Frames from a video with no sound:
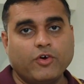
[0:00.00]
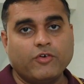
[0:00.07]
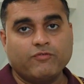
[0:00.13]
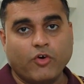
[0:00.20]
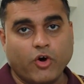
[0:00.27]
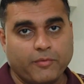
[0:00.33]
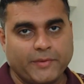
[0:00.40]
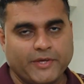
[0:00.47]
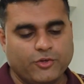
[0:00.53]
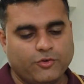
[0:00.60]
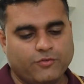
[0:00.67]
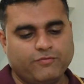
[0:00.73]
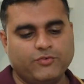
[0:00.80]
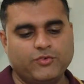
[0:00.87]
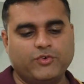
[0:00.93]
for warming
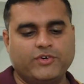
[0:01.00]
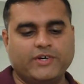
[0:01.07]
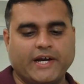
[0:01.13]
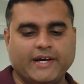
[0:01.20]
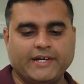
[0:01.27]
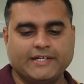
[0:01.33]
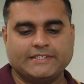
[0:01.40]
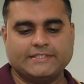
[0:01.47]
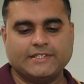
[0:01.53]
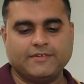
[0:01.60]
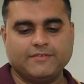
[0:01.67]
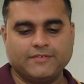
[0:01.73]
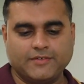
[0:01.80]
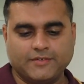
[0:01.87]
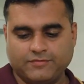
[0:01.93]
your food, right? It's
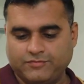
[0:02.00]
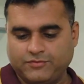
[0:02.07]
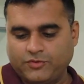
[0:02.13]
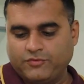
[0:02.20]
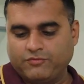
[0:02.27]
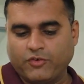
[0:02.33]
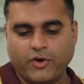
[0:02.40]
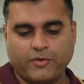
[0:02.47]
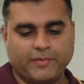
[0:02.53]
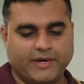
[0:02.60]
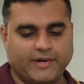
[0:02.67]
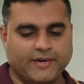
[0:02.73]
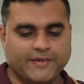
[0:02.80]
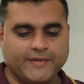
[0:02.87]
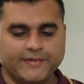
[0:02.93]
a food
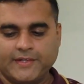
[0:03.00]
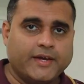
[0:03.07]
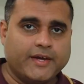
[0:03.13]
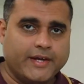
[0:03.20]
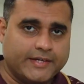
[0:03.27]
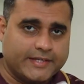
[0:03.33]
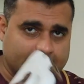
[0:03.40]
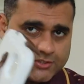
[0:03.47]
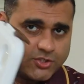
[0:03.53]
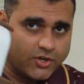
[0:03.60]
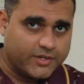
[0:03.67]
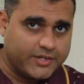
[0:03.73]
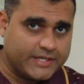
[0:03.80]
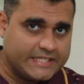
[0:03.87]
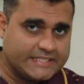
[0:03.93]
warmer. It has
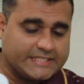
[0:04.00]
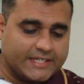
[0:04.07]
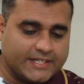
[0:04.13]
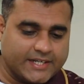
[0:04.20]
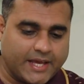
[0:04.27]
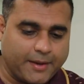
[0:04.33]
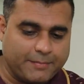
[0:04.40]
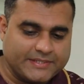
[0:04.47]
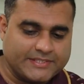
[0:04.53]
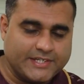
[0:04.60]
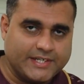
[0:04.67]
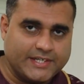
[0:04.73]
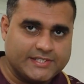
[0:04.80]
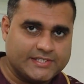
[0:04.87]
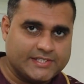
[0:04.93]
got decent
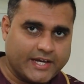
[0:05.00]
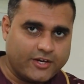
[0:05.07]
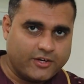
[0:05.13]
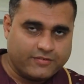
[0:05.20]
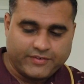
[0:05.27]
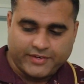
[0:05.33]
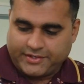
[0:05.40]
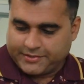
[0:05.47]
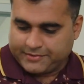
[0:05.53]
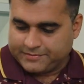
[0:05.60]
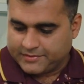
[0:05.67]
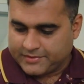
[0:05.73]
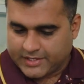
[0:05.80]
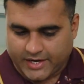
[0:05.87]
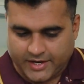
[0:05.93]
capacity inside of it,
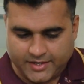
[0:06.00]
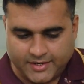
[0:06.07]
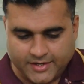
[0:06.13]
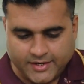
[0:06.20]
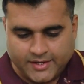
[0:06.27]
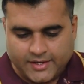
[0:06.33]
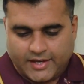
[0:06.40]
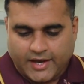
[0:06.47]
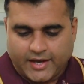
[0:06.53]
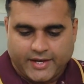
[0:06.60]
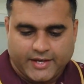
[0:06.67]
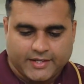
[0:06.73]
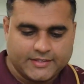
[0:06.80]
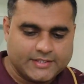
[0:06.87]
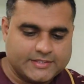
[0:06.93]
right?
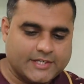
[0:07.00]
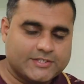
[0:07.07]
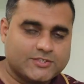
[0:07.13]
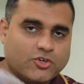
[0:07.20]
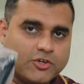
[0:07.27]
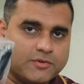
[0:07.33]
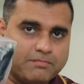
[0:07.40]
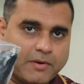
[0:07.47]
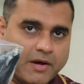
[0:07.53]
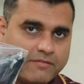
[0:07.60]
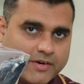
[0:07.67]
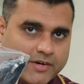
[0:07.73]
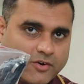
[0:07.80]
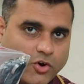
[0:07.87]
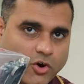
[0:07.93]
Again, this has got
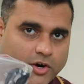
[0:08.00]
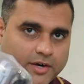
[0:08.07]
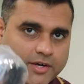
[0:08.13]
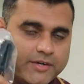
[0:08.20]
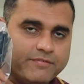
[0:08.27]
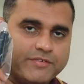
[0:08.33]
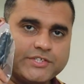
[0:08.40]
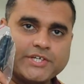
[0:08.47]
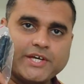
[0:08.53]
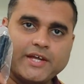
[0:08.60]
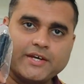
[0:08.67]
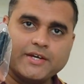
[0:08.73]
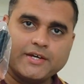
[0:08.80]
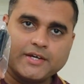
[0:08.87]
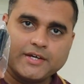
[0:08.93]
power cord which
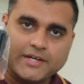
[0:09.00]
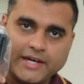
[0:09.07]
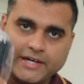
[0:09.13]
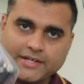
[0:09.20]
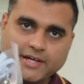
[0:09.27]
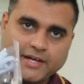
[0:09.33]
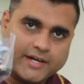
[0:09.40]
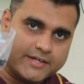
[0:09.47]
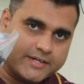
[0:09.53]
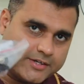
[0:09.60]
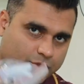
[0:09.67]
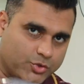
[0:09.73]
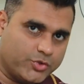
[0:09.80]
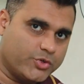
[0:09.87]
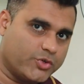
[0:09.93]
can get
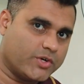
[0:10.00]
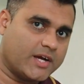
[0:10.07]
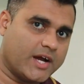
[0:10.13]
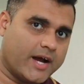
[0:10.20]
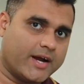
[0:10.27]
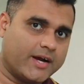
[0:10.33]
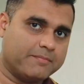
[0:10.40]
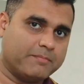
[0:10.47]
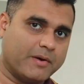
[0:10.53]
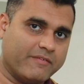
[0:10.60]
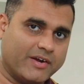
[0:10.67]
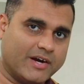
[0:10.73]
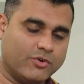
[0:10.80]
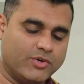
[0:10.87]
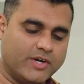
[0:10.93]
connected to your car
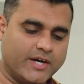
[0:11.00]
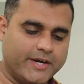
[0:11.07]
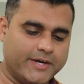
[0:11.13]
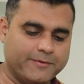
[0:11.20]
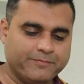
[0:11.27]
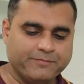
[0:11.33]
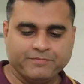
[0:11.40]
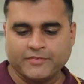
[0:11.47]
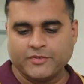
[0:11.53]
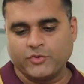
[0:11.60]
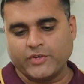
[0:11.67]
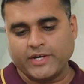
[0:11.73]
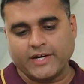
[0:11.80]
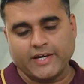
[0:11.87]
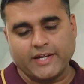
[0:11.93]
power outlet.
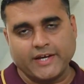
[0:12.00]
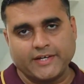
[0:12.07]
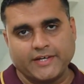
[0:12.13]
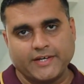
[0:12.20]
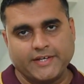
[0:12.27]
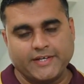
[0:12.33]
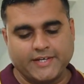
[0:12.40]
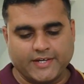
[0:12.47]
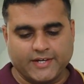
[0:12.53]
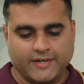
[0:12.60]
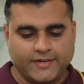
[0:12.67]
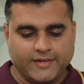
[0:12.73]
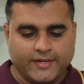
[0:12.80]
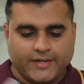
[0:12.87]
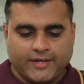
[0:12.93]
You can connect it
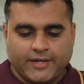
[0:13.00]
here,